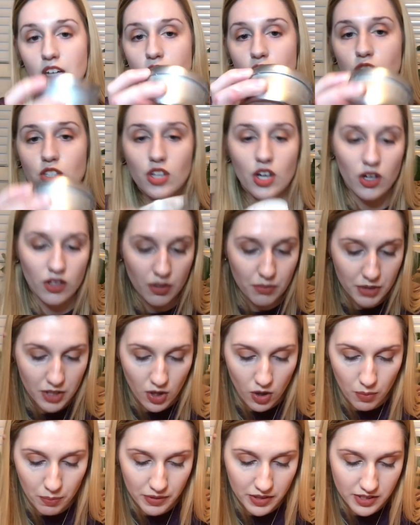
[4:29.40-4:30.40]
So let
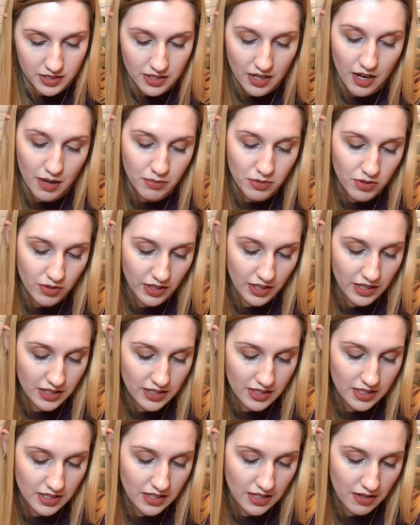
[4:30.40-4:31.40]
me open this up so I can
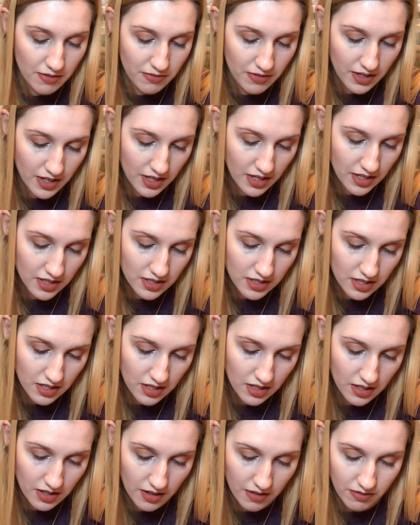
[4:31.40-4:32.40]
sniff
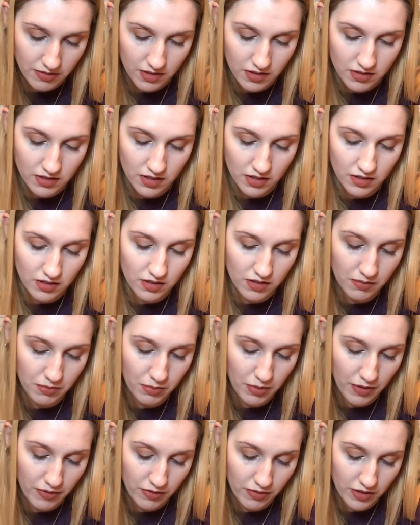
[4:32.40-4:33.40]
it. If there's a little
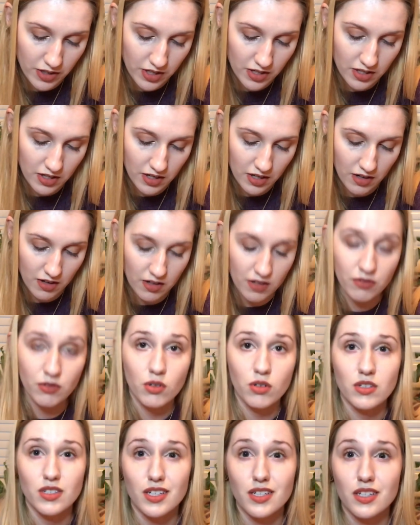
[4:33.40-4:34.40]
perforation here, and of
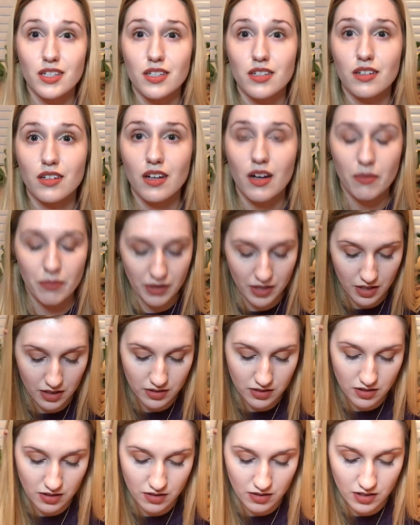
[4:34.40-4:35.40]
course I just cut my
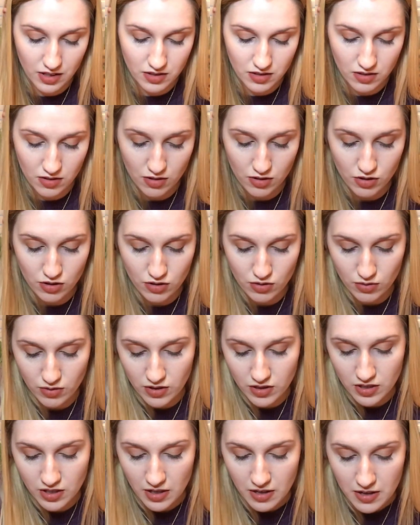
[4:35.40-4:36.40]
nails the other day, so they're
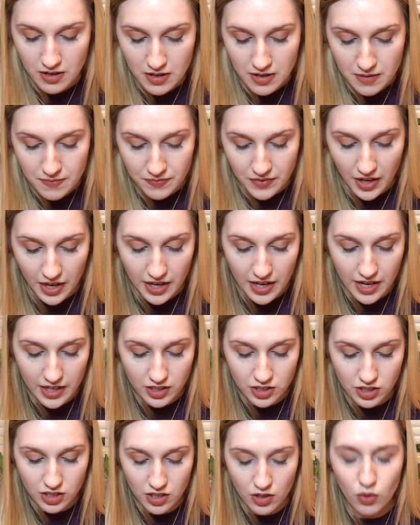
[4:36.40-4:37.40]
short. I
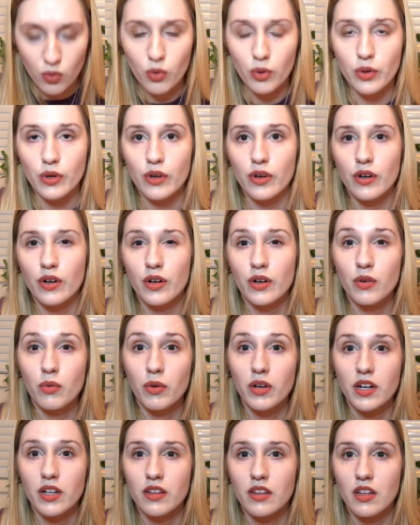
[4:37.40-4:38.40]
actually ordered
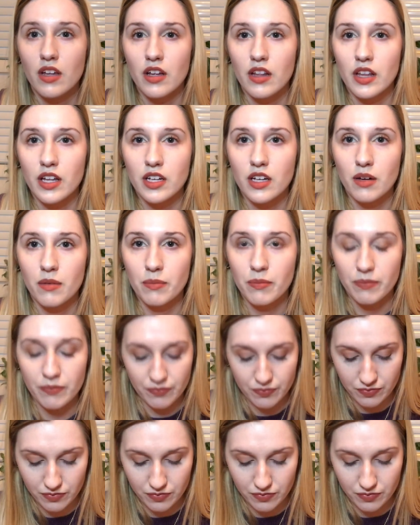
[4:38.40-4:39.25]
one of uh, like a, um,